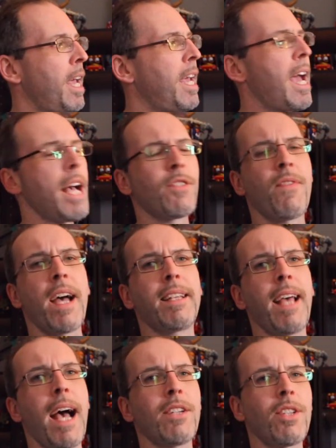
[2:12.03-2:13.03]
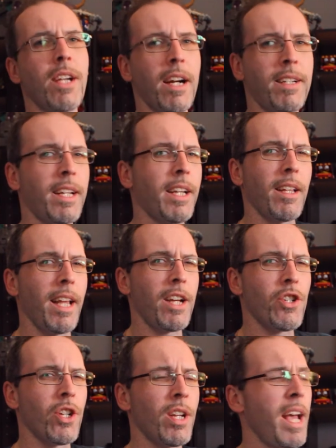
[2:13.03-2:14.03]
He has fantastic
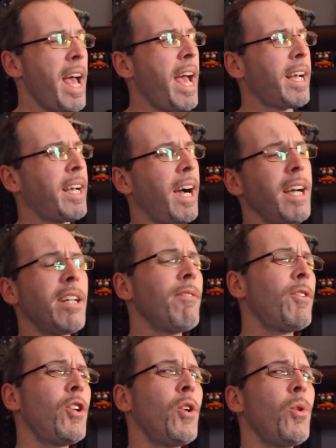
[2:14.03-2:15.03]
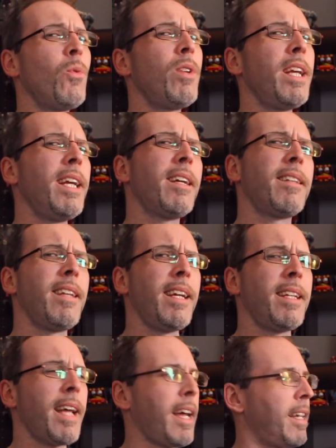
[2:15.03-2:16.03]
articulation and kind of unique
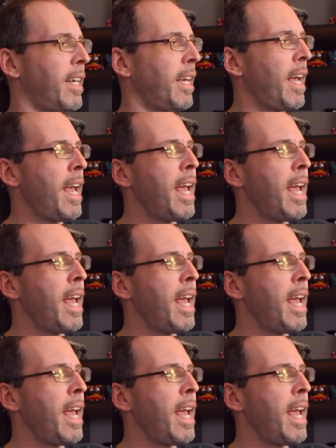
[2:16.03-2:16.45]
detailing.